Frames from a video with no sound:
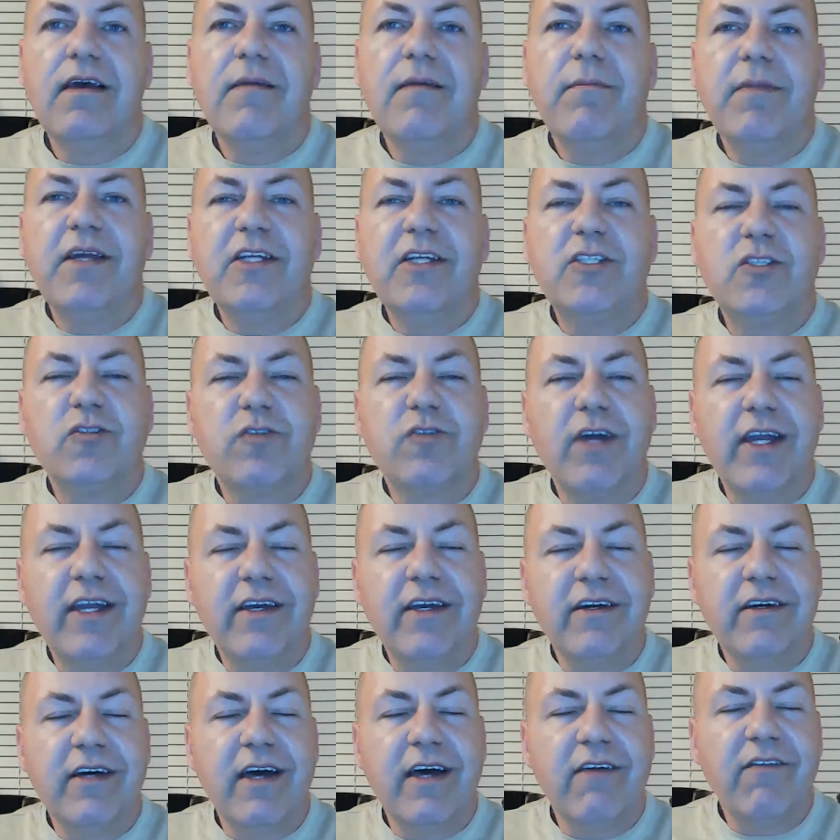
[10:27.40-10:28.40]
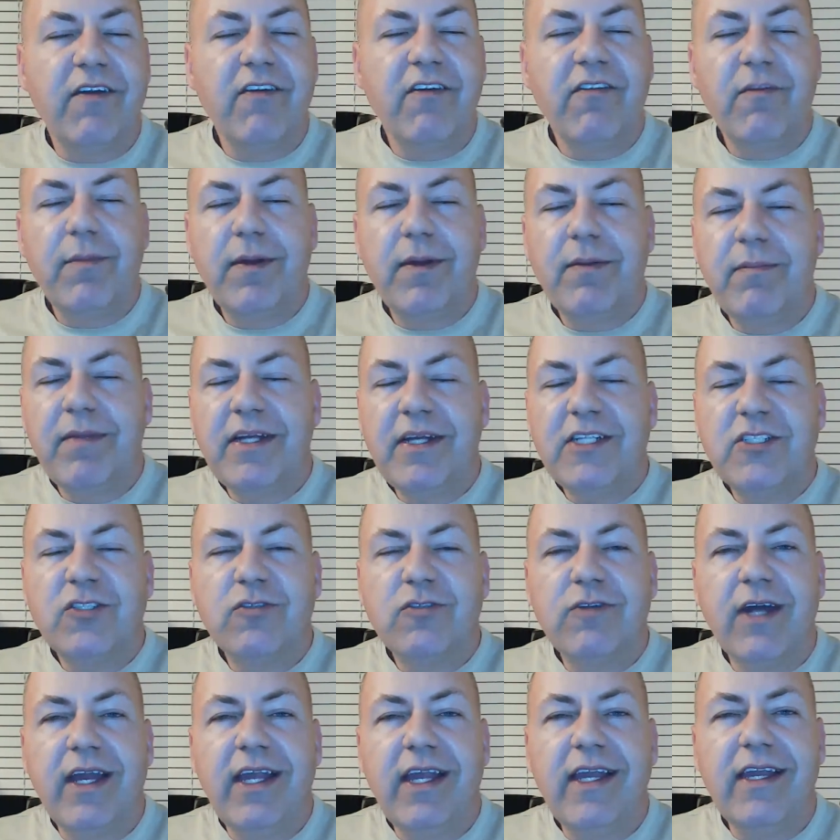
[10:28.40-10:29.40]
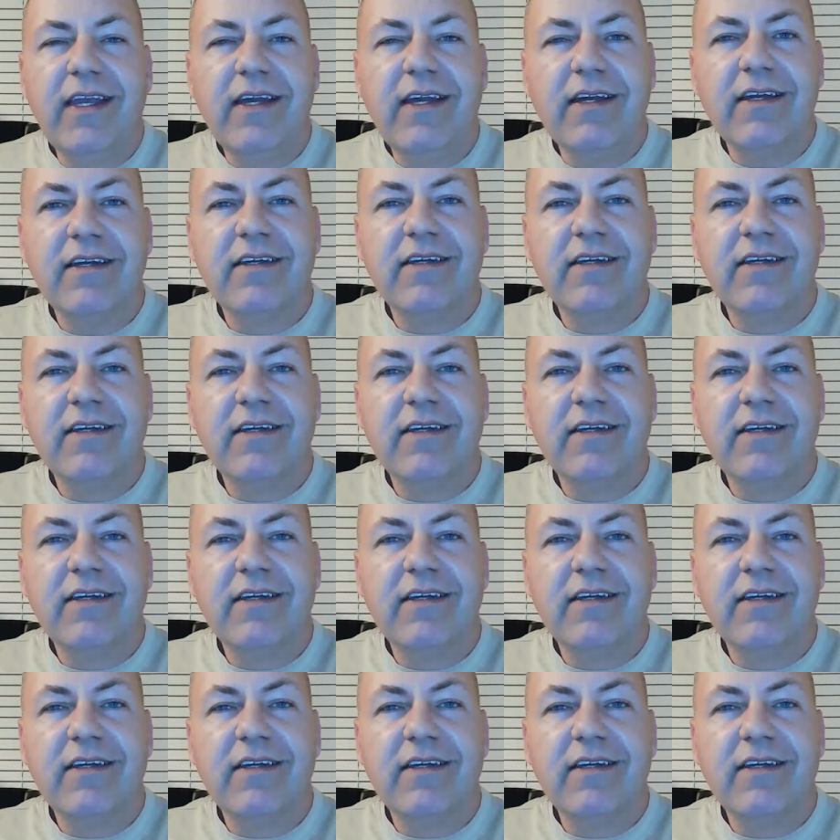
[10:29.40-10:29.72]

Betrayal. Have you ever been betrayed?